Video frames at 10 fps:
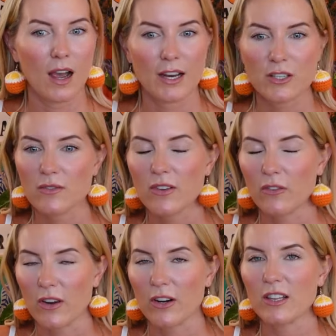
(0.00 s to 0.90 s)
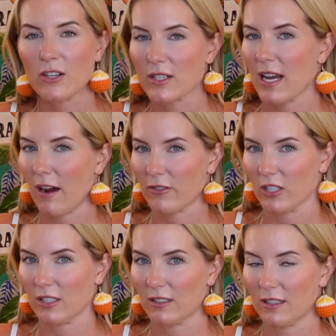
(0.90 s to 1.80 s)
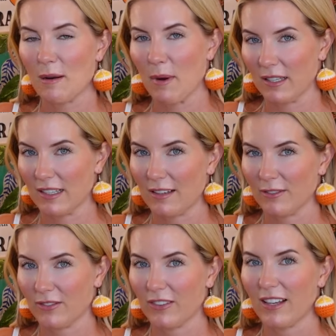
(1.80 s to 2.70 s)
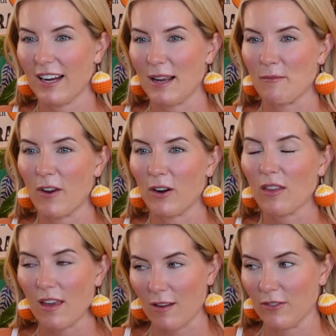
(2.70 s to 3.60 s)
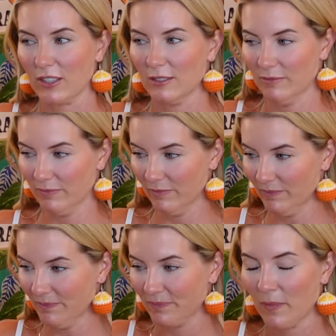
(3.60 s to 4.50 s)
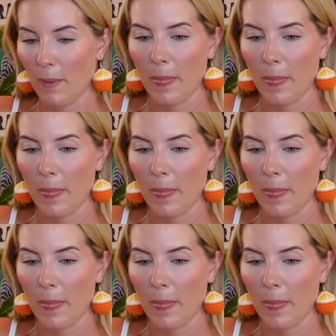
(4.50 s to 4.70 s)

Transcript: I just feel very looked after in my life, and I'm very thankful. And